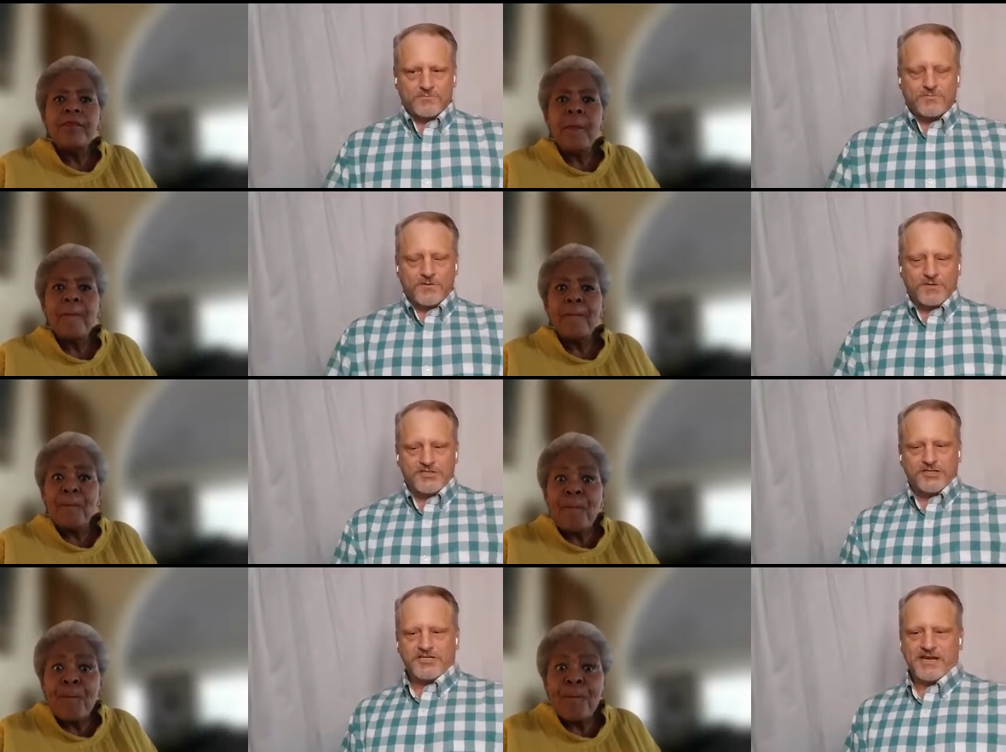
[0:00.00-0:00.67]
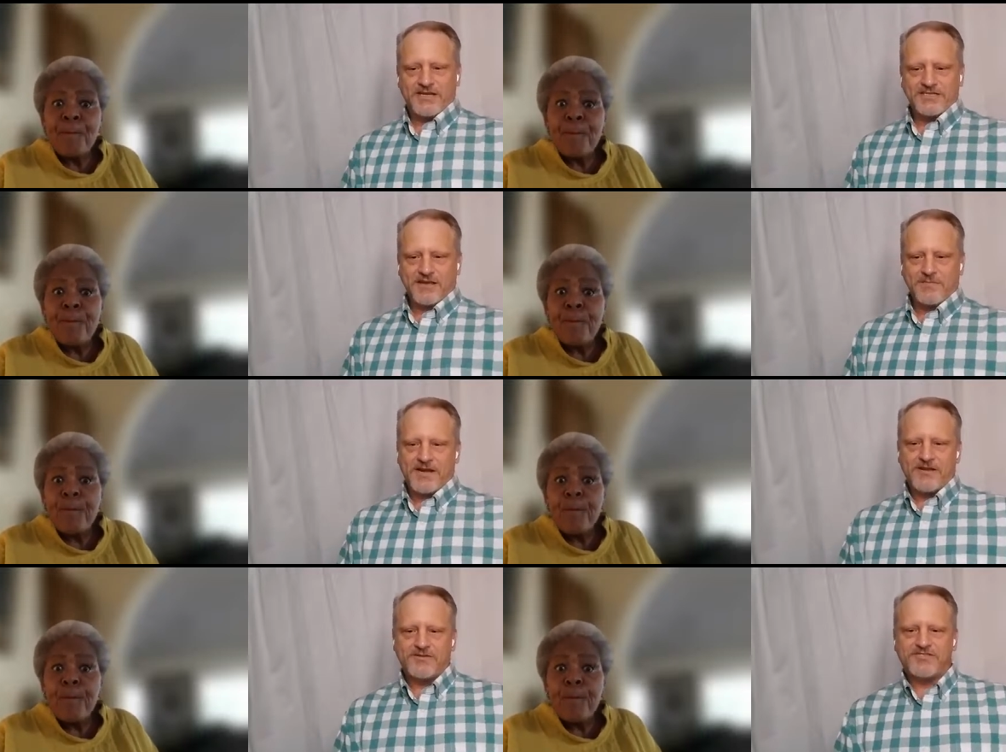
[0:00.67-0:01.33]
Speaker 1: What mm-hmm. would you tell
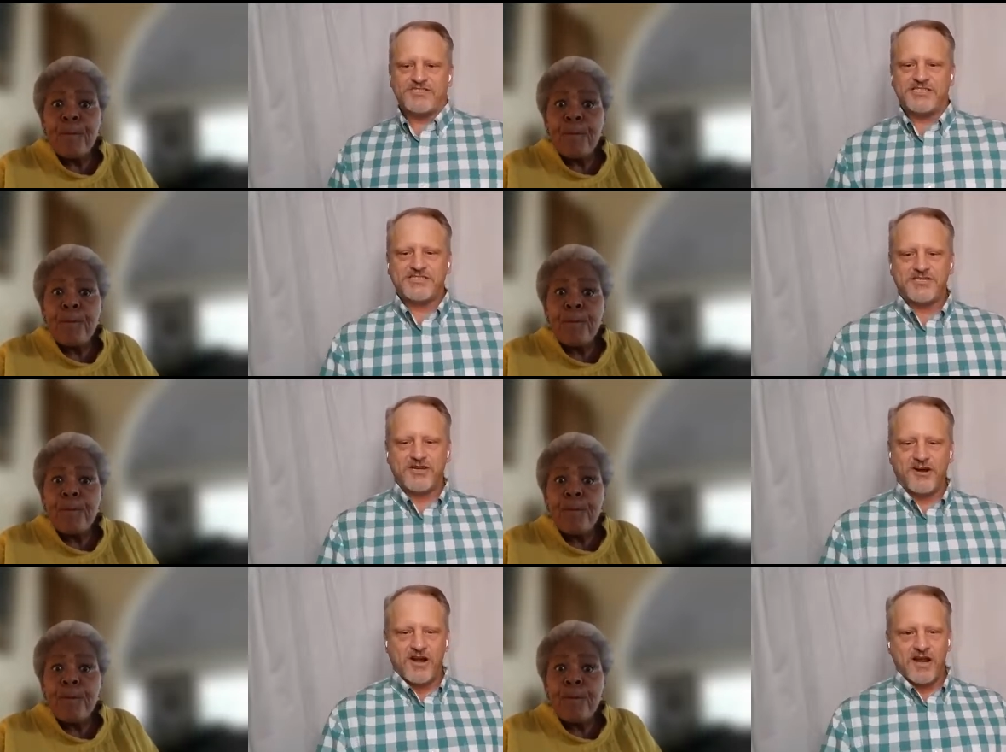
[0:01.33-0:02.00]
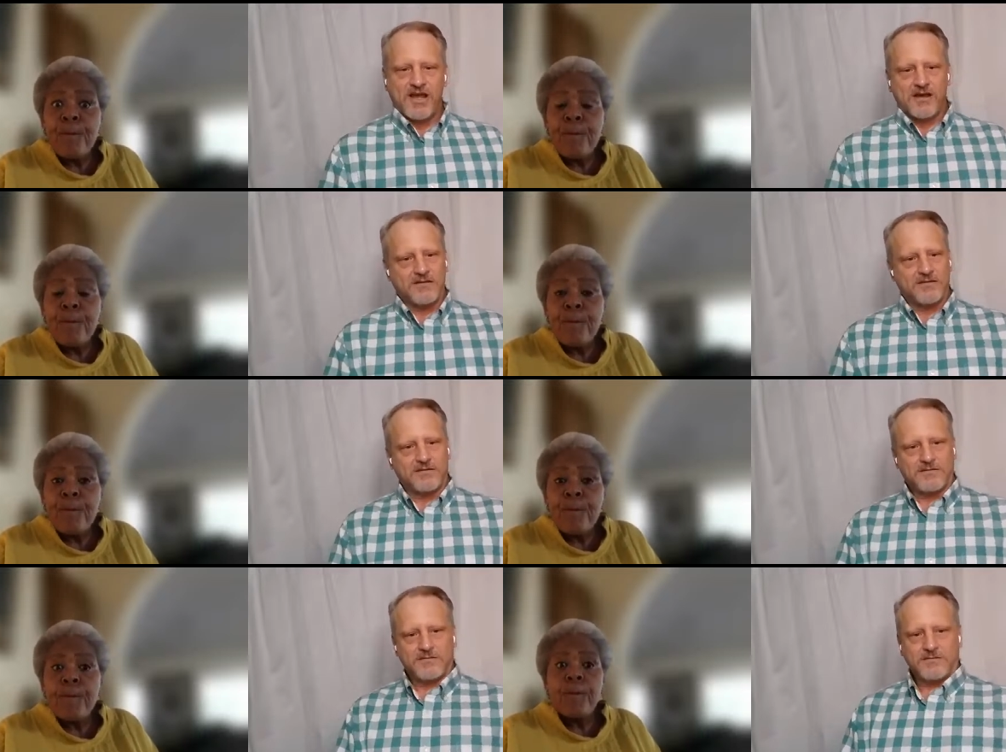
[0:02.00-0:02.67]
somebody who's just starting out
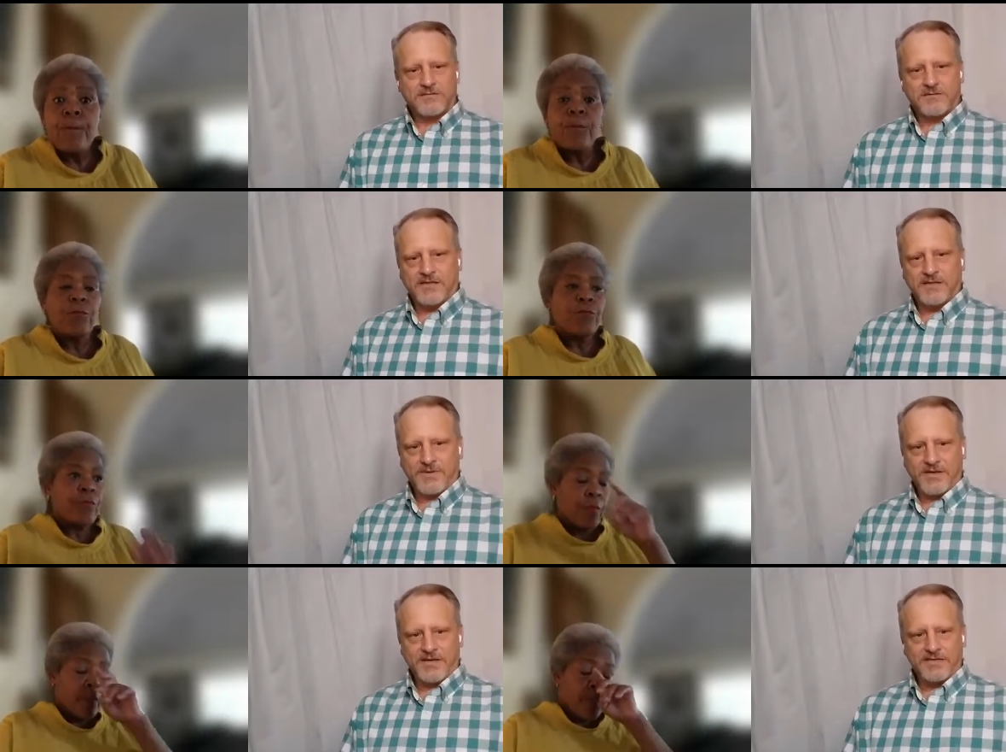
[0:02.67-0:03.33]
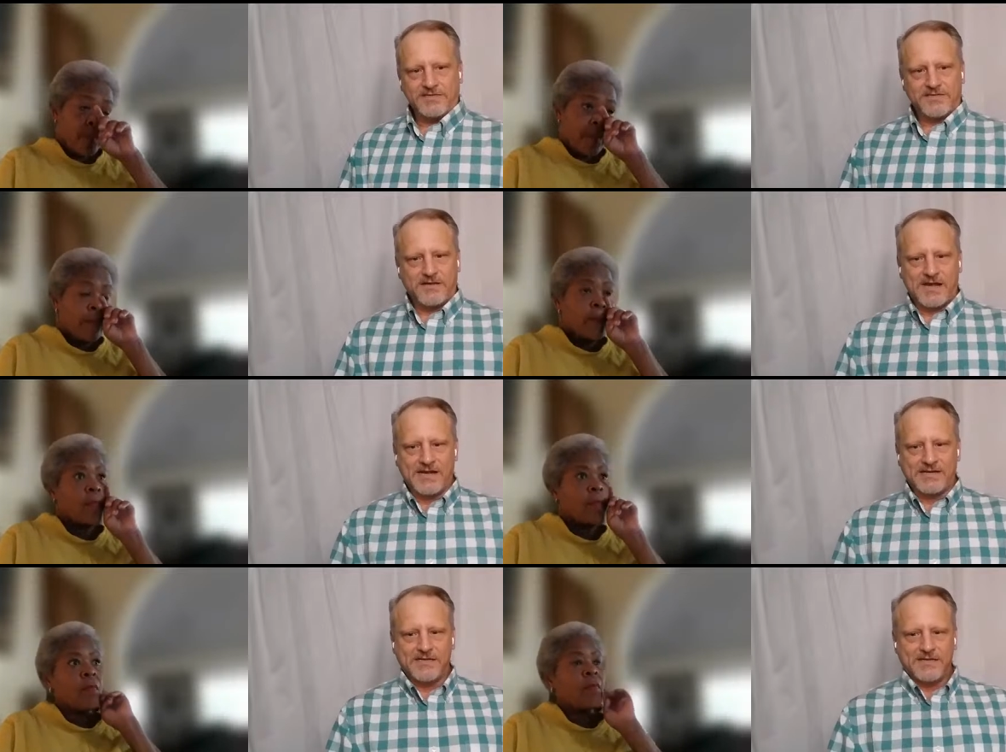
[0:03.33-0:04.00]
in the biz
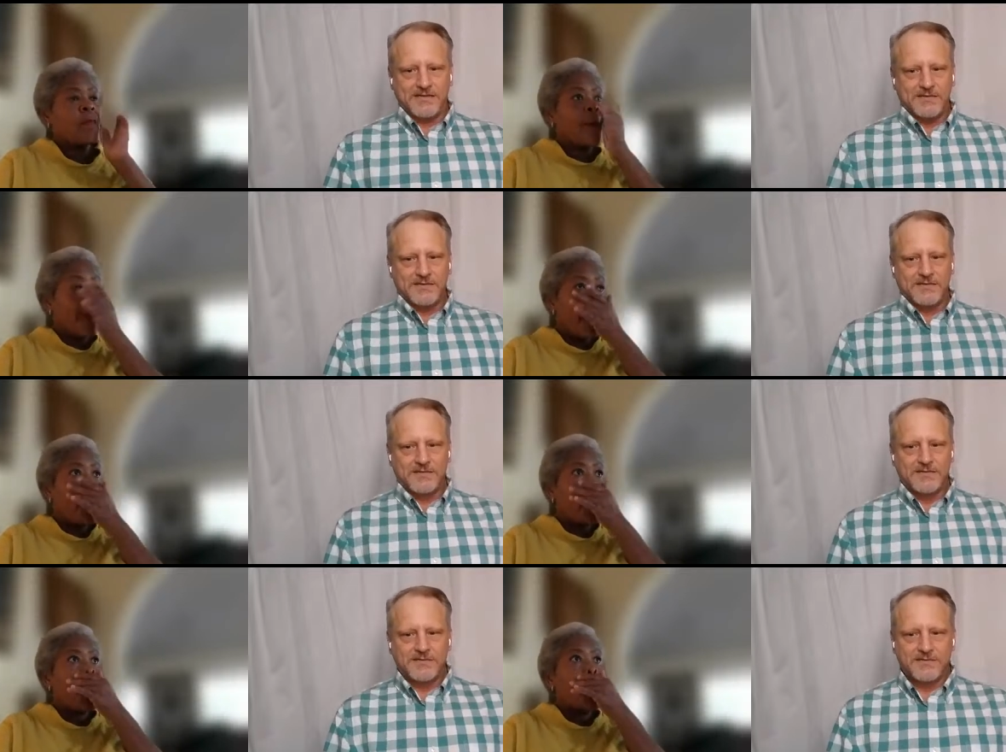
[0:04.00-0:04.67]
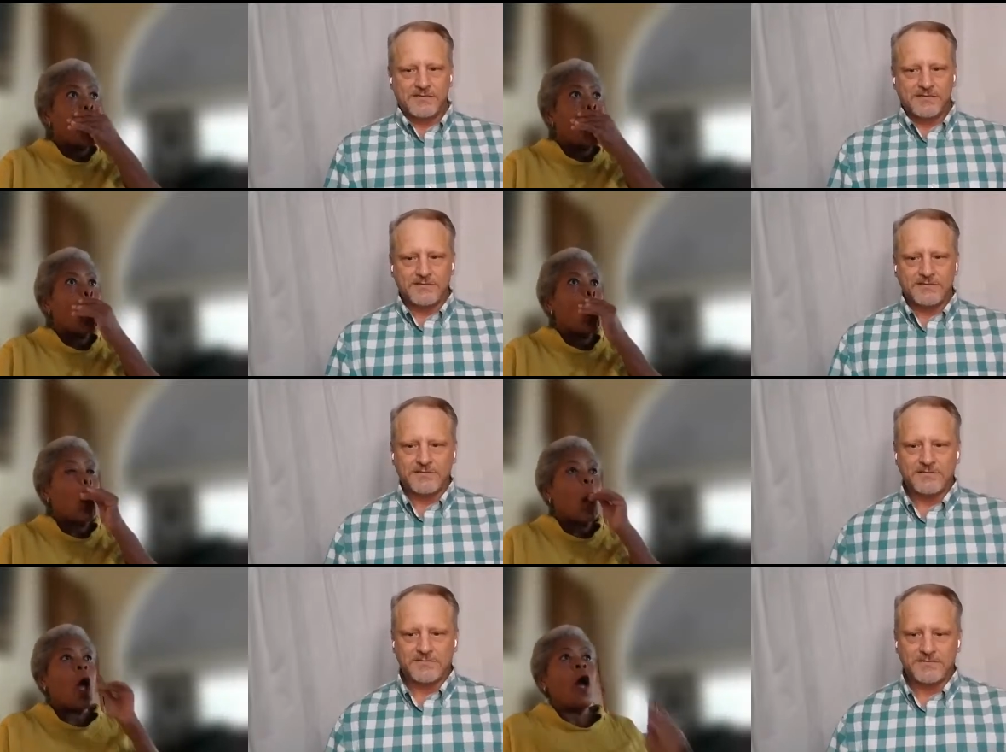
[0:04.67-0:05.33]
and acting?
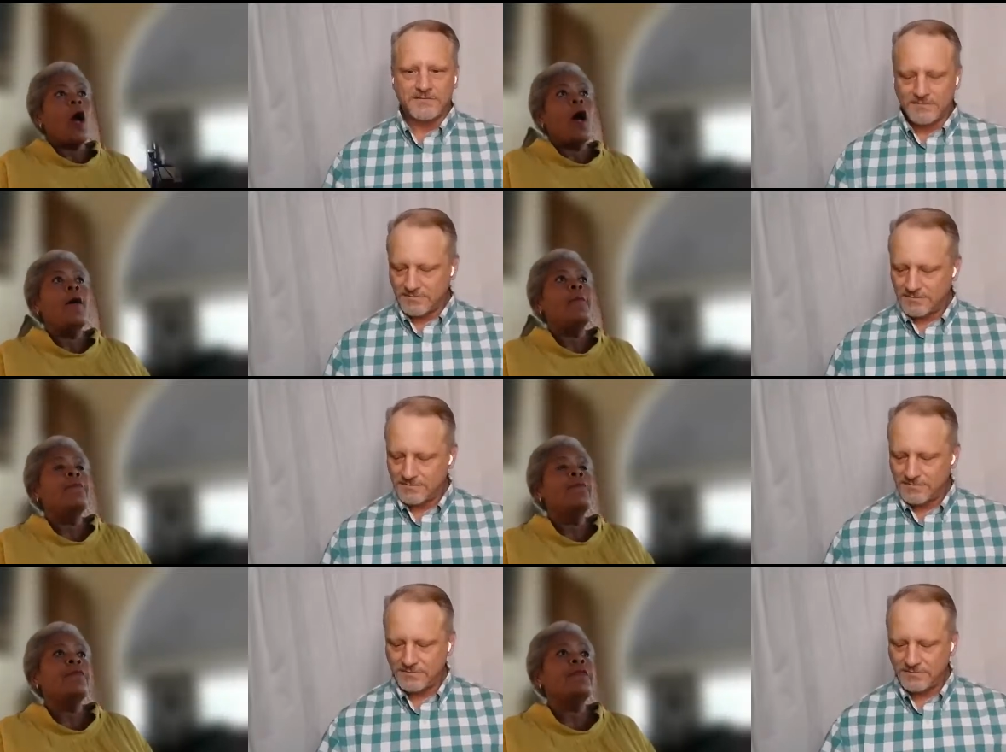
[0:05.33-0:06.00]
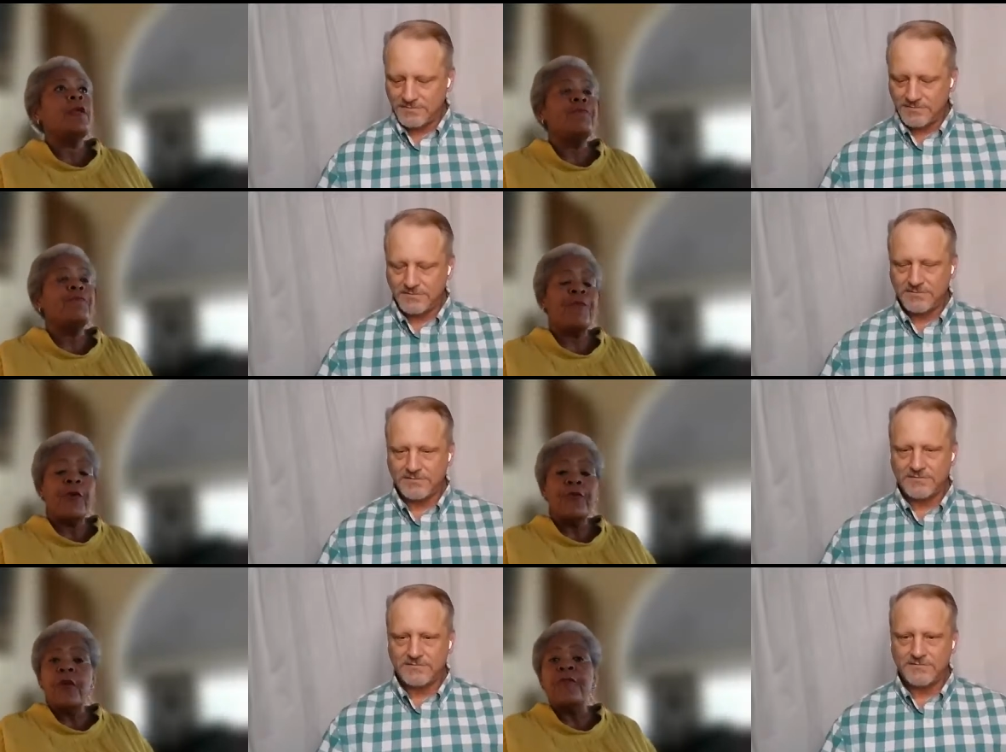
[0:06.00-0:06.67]
Speaker 2: Um, they
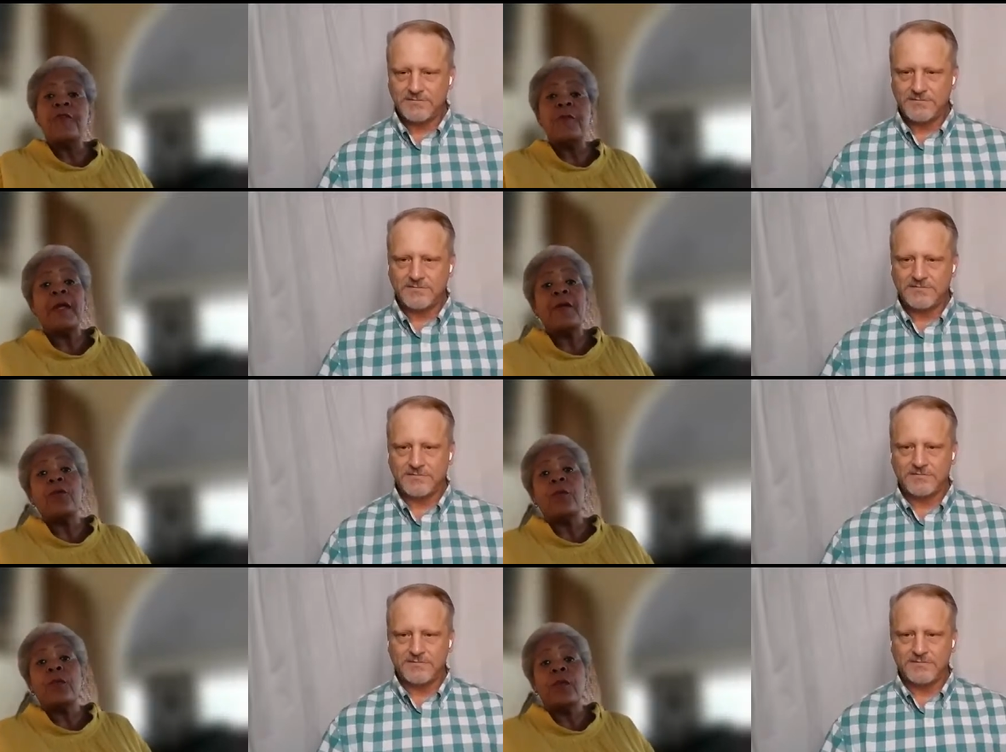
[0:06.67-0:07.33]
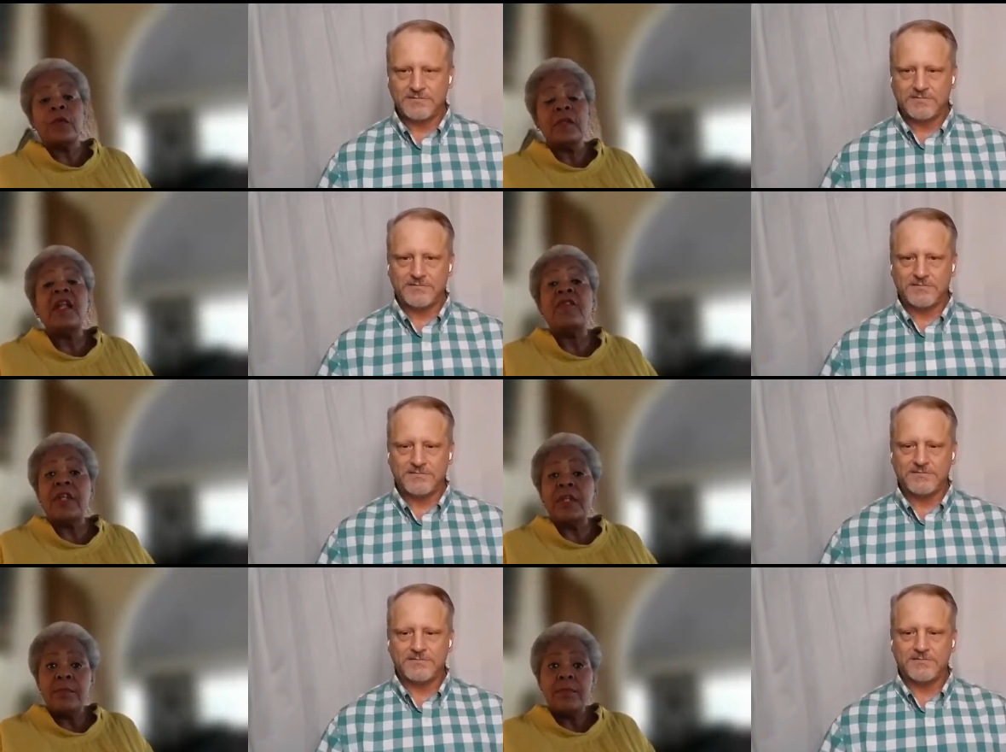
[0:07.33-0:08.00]
first off, you better love
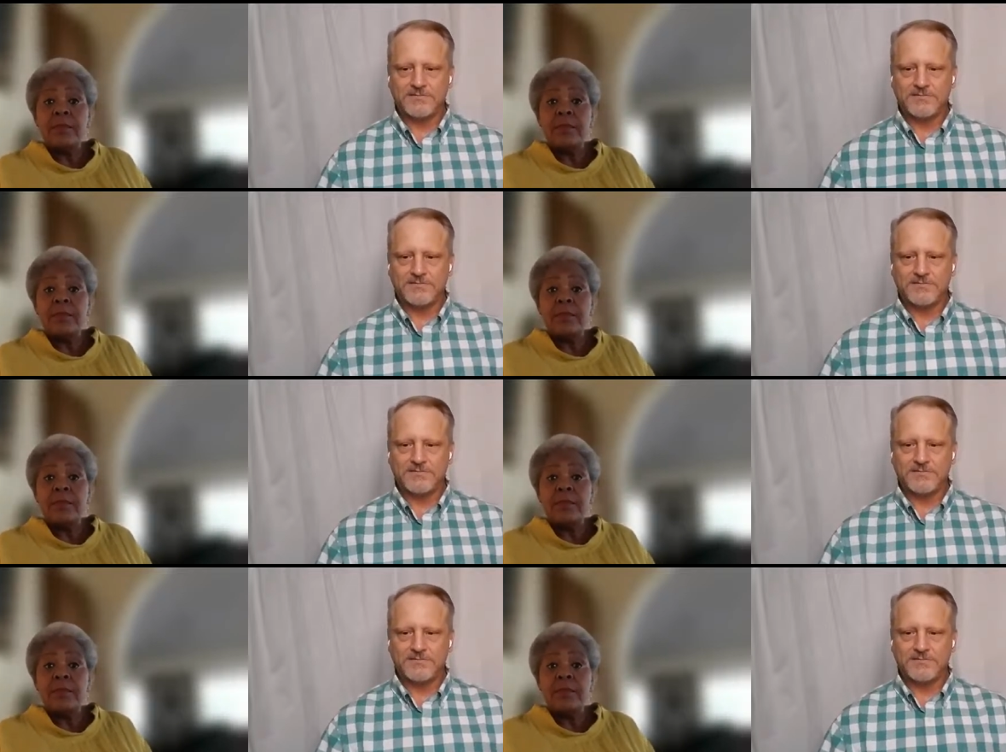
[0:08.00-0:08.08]
it